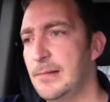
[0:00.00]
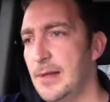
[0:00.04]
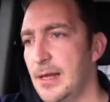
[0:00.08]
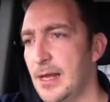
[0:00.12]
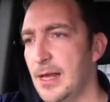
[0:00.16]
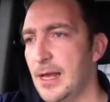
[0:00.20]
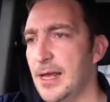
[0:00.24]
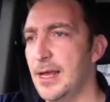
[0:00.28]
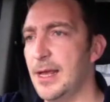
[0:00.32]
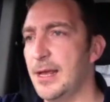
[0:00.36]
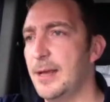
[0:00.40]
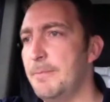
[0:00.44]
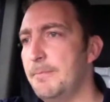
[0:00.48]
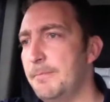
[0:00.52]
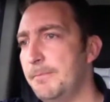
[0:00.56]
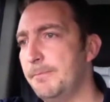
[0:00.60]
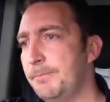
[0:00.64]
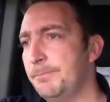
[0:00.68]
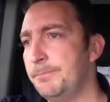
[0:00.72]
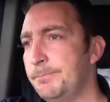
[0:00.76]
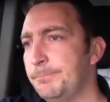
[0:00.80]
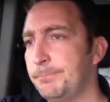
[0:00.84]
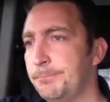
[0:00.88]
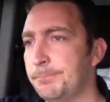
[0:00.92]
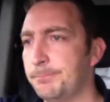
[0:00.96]

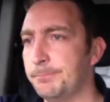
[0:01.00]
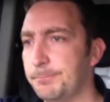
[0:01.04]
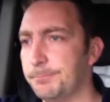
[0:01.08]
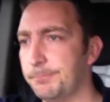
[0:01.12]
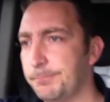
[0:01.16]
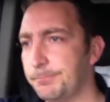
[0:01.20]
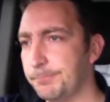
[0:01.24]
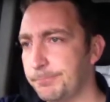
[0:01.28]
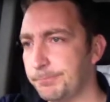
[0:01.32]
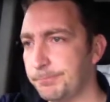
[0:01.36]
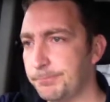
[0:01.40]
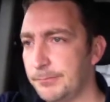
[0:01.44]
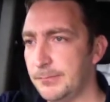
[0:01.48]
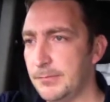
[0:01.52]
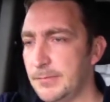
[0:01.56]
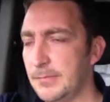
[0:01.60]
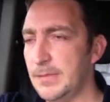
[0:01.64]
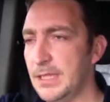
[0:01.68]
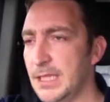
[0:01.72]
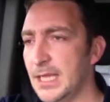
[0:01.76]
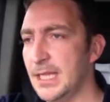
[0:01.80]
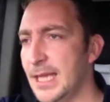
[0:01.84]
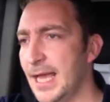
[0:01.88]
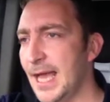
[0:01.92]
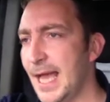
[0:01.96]

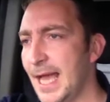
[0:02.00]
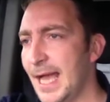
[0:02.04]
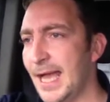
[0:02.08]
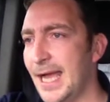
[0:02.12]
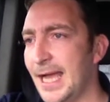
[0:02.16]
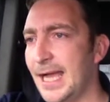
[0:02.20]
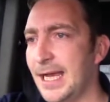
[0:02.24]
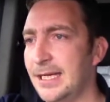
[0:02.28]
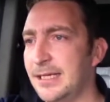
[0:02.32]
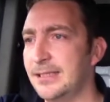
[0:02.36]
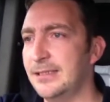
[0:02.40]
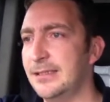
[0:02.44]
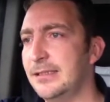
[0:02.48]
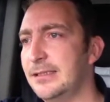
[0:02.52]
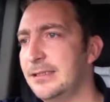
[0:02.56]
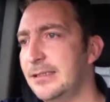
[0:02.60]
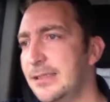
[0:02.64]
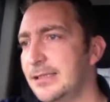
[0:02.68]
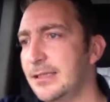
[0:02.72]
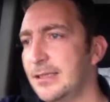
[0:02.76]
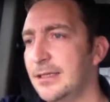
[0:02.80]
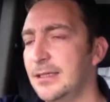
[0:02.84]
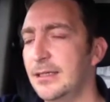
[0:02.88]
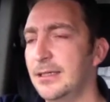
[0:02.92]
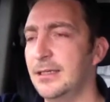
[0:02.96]
and
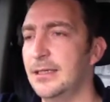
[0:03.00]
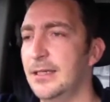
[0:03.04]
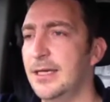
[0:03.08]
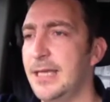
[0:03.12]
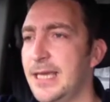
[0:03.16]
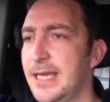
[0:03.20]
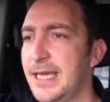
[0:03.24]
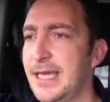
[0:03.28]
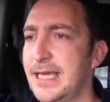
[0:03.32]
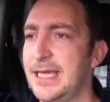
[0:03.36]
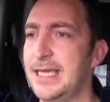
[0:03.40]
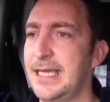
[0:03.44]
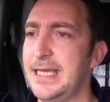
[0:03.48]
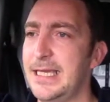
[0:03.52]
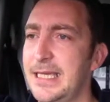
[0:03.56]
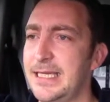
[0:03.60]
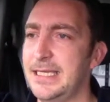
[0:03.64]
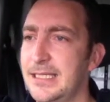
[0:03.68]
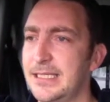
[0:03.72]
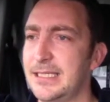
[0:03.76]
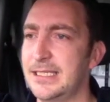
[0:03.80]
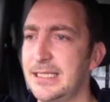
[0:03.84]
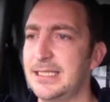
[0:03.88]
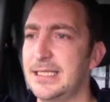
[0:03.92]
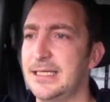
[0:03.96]

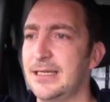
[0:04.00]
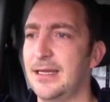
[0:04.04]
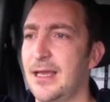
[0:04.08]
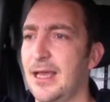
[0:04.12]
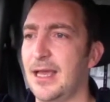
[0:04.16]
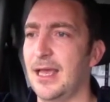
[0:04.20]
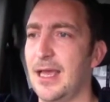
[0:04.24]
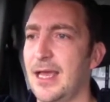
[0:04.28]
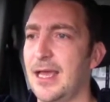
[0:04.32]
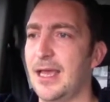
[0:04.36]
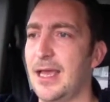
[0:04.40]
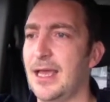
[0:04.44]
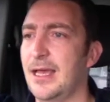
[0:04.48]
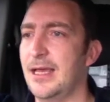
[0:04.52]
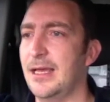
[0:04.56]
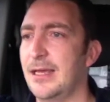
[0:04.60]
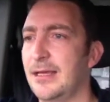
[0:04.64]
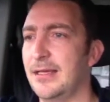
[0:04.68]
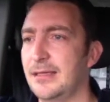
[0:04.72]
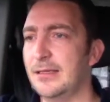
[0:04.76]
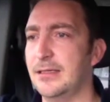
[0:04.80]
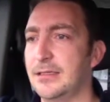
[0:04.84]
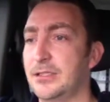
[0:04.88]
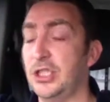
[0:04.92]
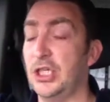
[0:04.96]

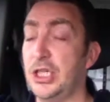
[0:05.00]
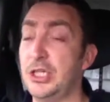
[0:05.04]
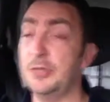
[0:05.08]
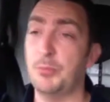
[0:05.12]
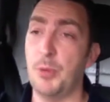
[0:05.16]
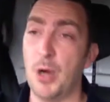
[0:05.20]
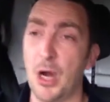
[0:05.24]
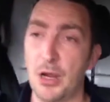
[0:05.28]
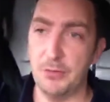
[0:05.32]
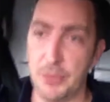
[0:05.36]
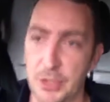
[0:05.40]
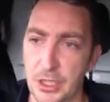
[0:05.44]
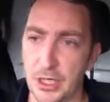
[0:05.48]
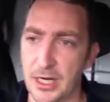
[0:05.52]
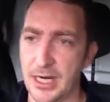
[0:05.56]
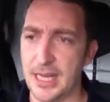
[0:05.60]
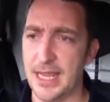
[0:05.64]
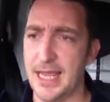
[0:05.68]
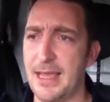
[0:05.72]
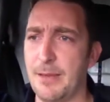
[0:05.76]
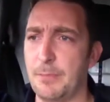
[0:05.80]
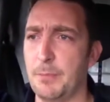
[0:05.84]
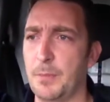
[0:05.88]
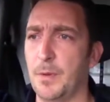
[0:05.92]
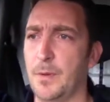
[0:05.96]
she's broke her
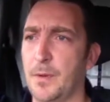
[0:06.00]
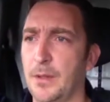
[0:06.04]
hip.